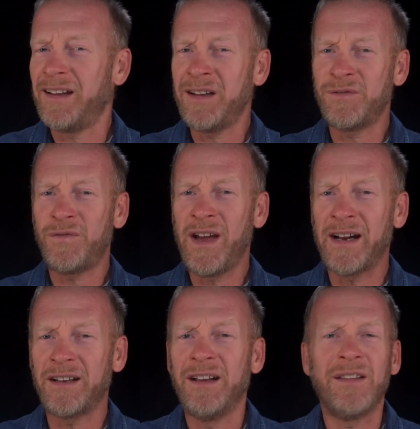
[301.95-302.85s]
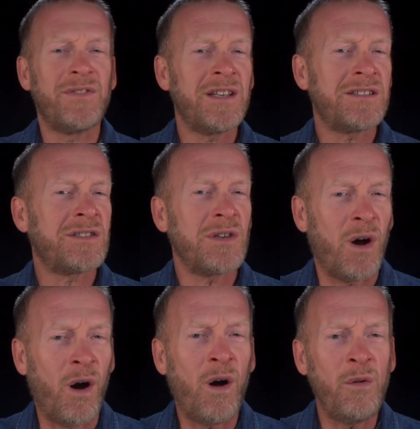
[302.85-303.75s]
In fact, this is
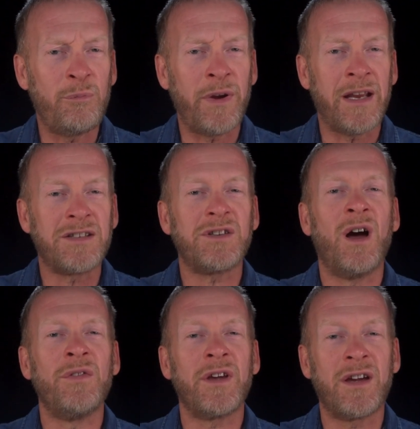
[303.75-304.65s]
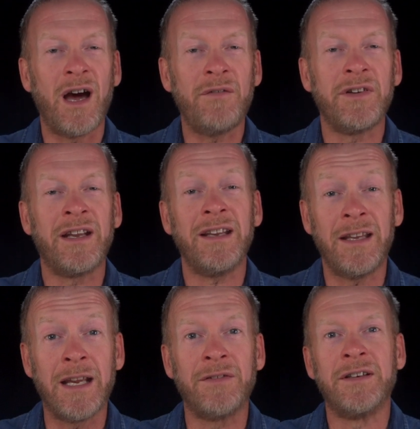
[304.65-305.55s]
all based on the covenant
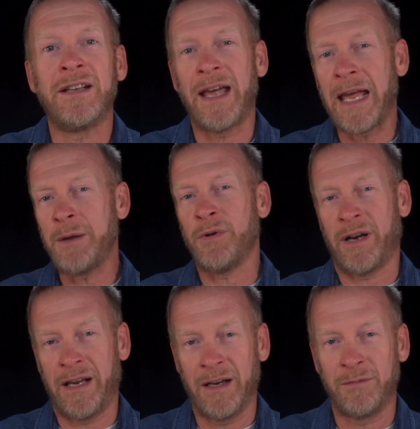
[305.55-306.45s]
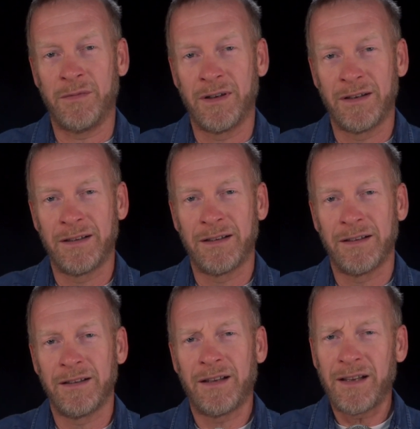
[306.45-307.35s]
given to Abraham.
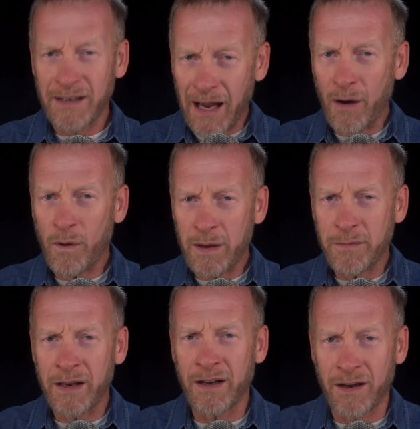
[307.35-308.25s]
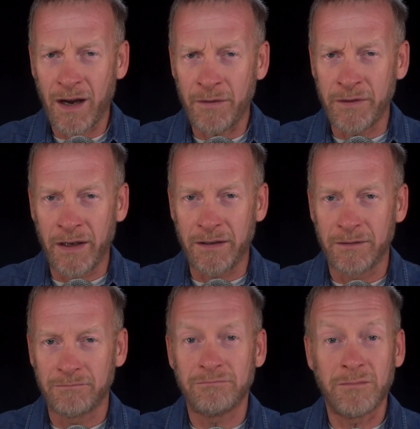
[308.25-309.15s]
Yahweh made a covenant,
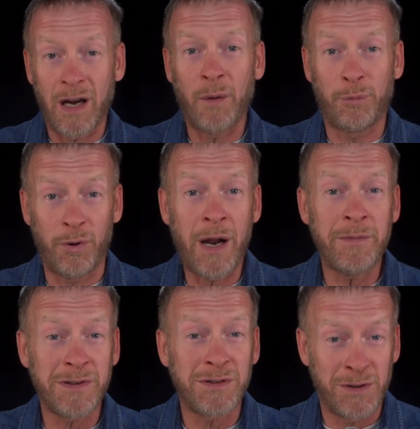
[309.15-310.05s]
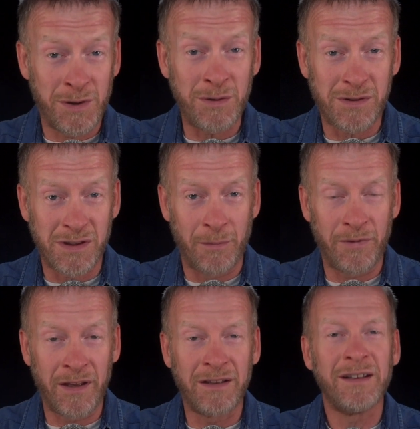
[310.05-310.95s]
a promise to do
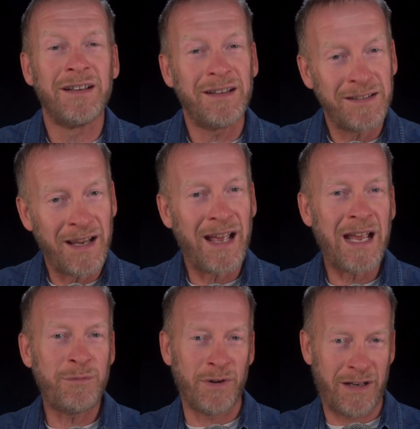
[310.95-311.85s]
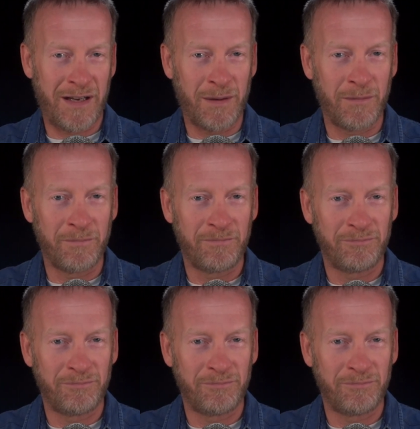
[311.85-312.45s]
something, to Abraham.